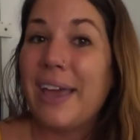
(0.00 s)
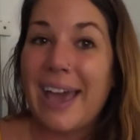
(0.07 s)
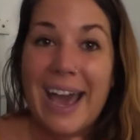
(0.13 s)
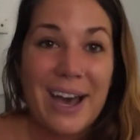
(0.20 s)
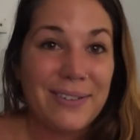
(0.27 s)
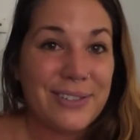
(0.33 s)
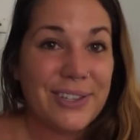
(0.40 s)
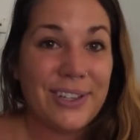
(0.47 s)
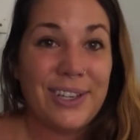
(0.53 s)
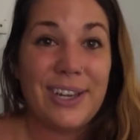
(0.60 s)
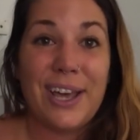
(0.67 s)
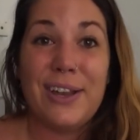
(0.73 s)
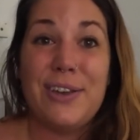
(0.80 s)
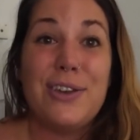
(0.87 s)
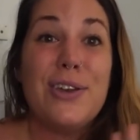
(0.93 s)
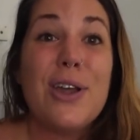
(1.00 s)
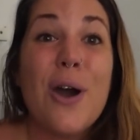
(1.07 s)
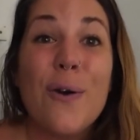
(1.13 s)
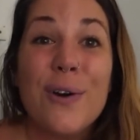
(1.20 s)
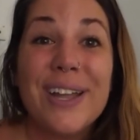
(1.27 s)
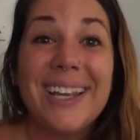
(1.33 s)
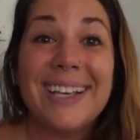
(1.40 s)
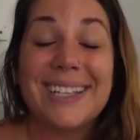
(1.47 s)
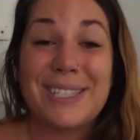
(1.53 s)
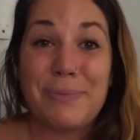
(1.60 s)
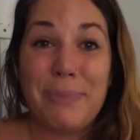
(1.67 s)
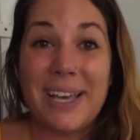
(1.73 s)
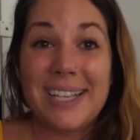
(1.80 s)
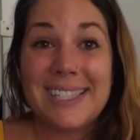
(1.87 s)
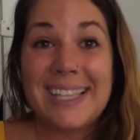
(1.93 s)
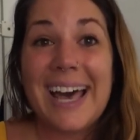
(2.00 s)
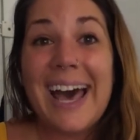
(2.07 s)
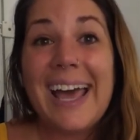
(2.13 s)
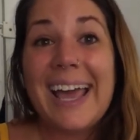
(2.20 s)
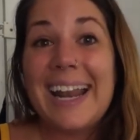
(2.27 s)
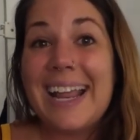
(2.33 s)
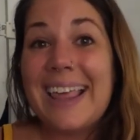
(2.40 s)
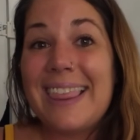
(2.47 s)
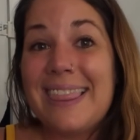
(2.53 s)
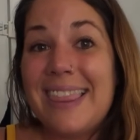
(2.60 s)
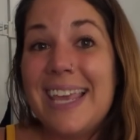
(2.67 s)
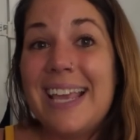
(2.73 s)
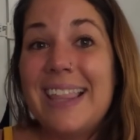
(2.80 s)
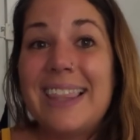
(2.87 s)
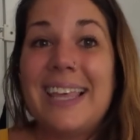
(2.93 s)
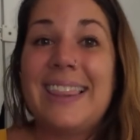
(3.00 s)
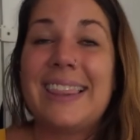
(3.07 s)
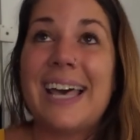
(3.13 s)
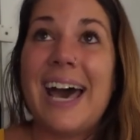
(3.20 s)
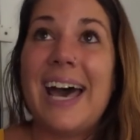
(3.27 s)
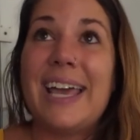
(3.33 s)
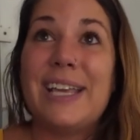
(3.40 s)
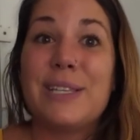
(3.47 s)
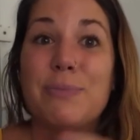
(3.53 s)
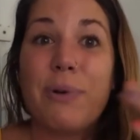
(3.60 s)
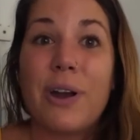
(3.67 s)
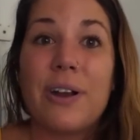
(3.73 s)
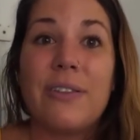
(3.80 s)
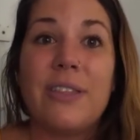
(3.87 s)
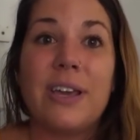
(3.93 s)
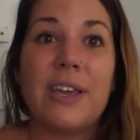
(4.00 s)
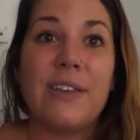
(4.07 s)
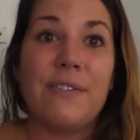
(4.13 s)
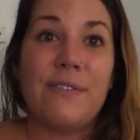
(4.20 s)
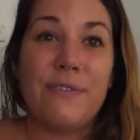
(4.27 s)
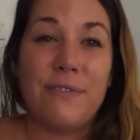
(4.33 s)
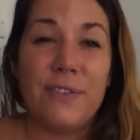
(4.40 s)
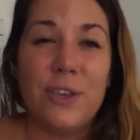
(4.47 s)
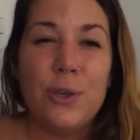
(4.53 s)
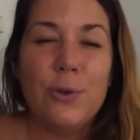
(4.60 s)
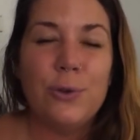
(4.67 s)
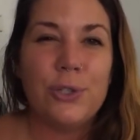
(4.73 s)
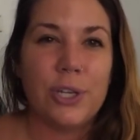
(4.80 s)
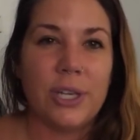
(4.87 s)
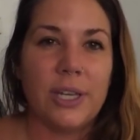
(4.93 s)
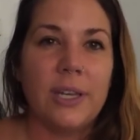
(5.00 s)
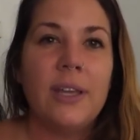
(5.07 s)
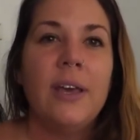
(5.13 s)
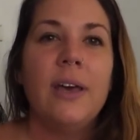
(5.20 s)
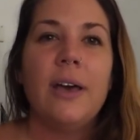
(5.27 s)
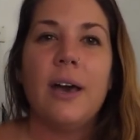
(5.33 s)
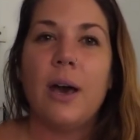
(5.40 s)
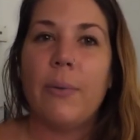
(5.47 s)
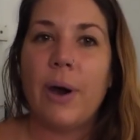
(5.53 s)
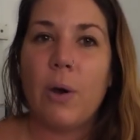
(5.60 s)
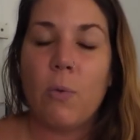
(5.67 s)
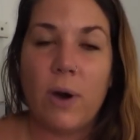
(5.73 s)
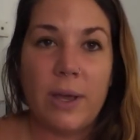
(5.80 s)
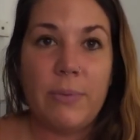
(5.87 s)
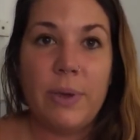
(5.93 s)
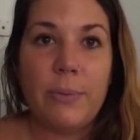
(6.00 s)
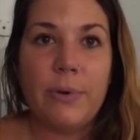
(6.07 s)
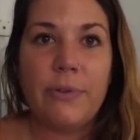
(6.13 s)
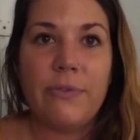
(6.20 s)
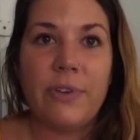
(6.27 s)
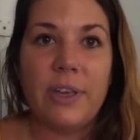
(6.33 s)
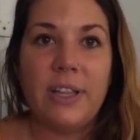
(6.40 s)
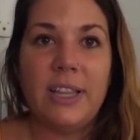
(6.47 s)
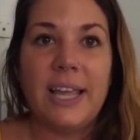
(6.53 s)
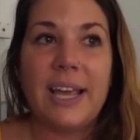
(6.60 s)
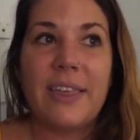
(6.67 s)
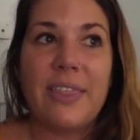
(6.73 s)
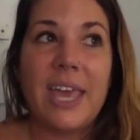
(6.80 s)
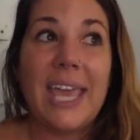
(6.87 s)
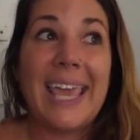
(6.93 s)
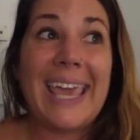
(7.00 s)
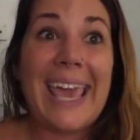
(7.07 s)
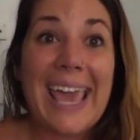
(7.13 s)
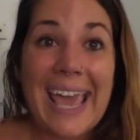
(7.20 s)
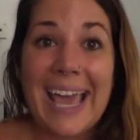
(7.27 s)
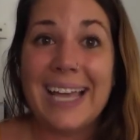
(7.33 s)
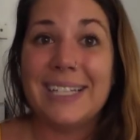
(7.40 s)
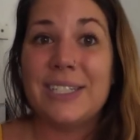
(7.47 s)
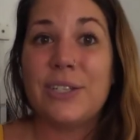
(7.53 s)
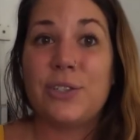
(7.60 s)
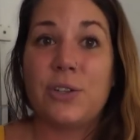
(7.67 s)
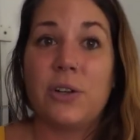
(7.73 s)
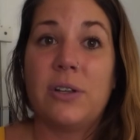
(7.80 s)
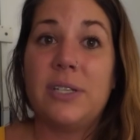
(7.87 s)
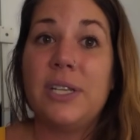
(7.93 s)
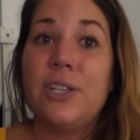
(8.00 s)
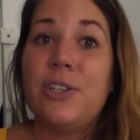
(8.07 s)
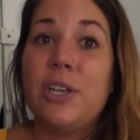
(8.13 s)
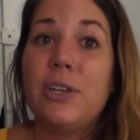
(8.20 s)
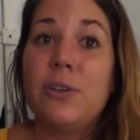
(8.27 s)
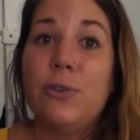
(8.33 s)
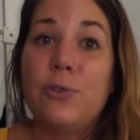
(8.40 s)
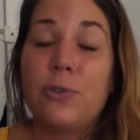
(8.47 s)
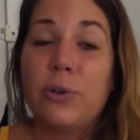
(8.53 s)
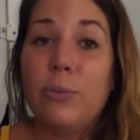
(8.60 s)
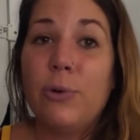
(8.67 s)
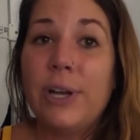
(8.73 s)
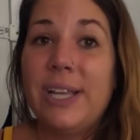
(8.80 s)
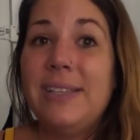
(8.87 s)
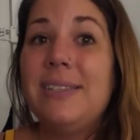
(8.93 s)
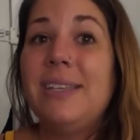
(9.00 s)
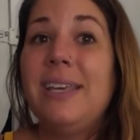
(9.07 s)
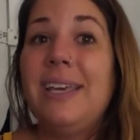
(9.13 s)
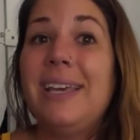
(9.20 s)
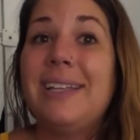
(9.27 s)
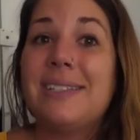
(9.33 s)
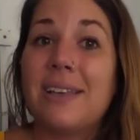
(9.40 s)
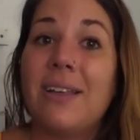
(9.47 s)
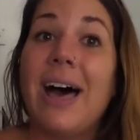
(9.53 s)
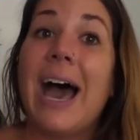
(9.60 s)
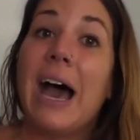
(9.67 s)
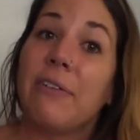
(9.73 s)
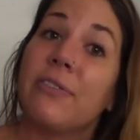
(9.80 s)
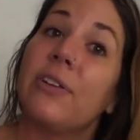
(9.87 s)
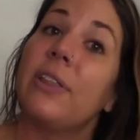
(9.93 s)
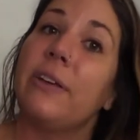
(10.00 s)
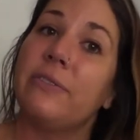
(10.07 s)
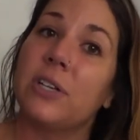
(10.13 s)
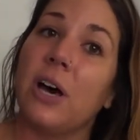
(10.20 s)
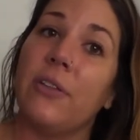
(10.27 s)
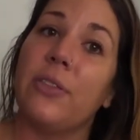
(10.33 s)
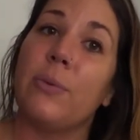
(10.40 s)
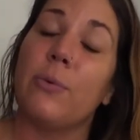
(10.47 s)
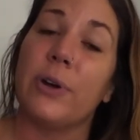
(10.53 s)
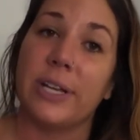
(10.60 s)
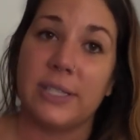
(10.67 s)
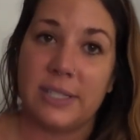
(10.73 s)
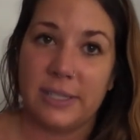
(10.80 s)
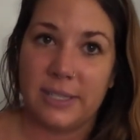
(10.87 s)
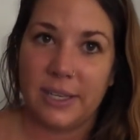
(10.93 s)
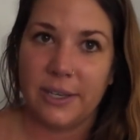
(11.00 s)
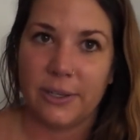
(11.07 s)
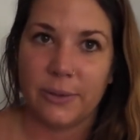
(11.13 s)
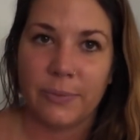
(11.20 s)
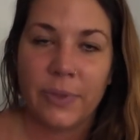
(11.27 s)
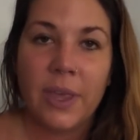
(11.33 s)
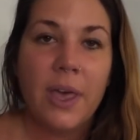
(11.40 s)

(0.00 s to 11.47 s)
Absolutely not. No one expects that, and I think that that is part of the confusion about why people feel like they can't start teaching neutral buoyancy until after they've taught the buoyancy skill.